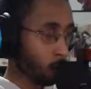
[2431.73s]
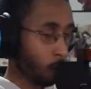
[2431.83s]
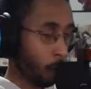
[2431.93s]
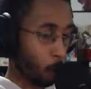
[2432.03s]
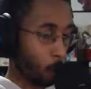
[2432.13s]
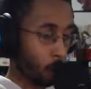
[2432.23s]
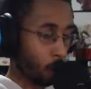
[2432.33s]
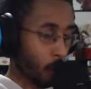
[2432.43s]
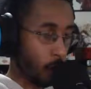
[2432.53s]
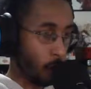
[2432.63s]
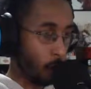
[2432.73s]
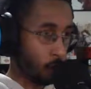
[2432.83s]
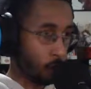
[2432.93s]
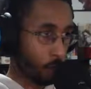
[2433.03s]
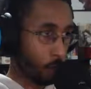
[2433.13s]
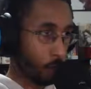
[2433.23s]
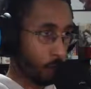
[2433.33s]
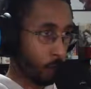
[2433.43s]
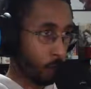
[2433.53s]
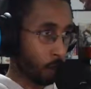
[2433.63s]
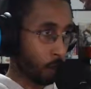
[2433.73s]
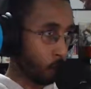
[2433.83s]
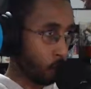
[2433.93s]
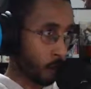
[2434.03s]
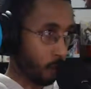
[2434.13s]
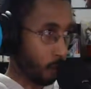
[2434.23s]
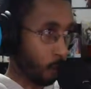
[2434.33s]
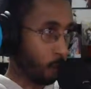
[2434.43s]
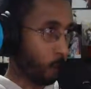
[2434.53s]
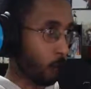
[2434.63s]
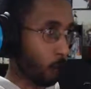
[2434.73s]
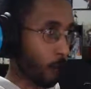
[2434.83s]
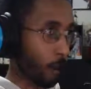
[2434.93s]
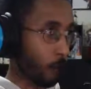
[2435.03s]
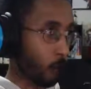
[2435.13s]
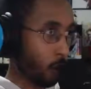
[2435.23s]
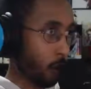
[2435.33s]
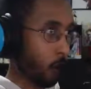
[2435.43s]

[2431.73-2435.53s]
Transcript: I mean, which is fine. It's their decision to do whatever they want with their platform.